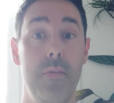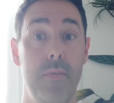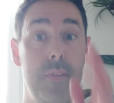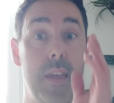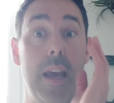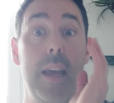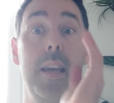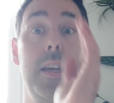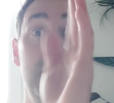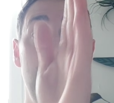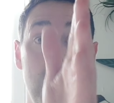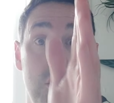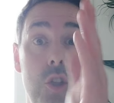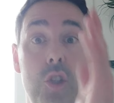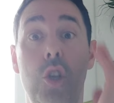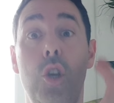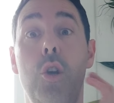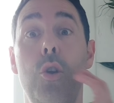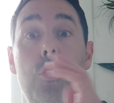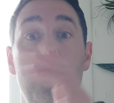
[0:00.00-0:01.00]
they
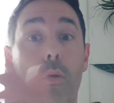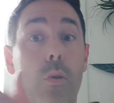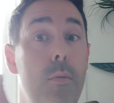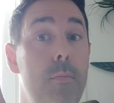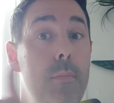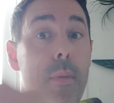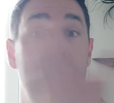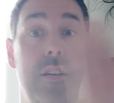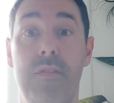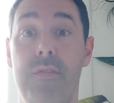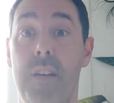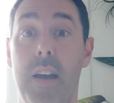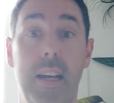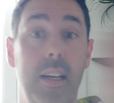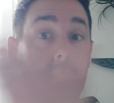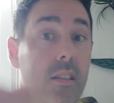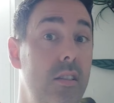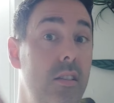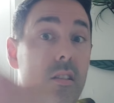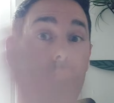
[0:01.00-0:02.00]
too may
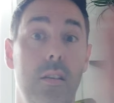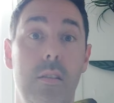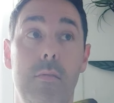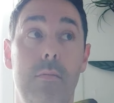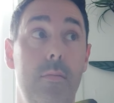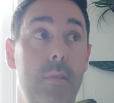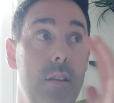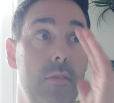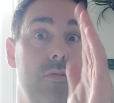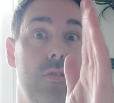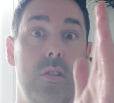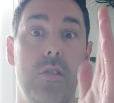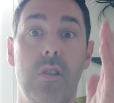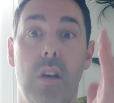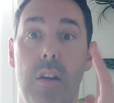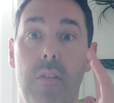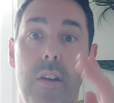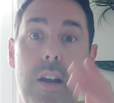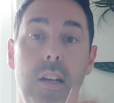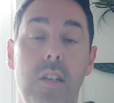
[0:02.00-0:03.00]
face different
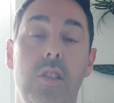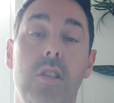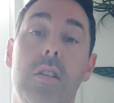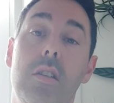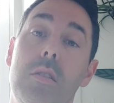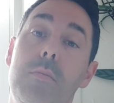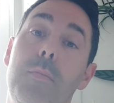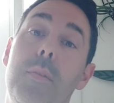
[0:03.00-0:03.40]
directions,